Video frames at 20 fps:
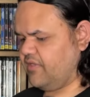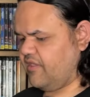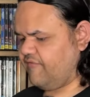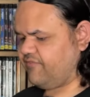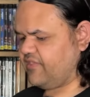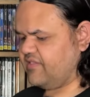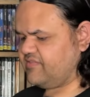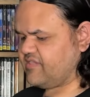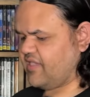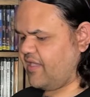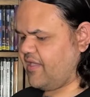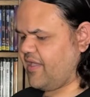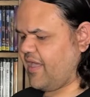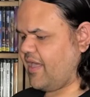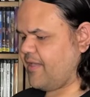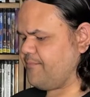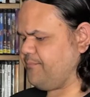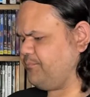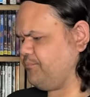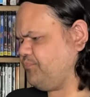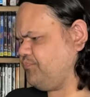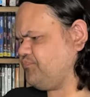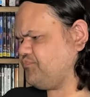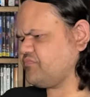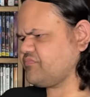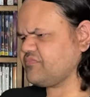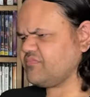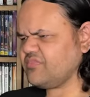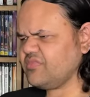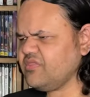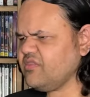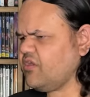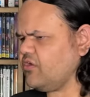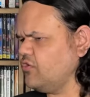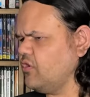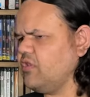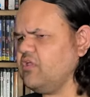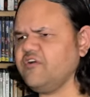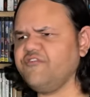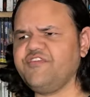If they say, hey,
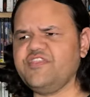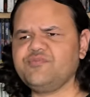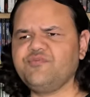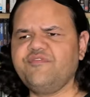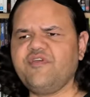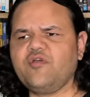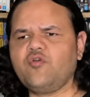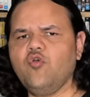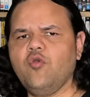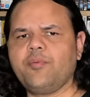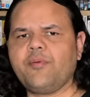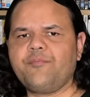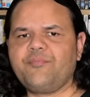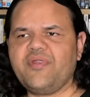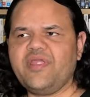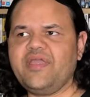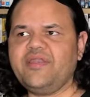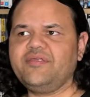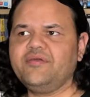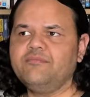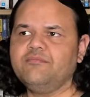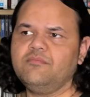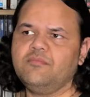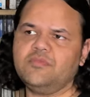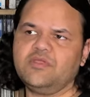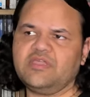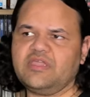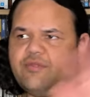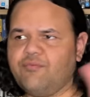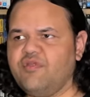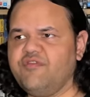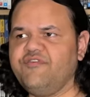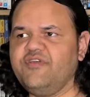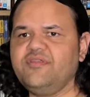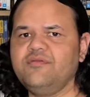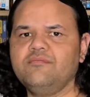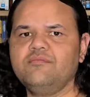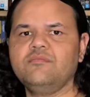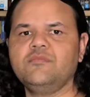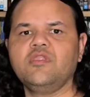no longer fits with our corporate brand, get rid of
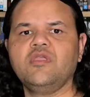it,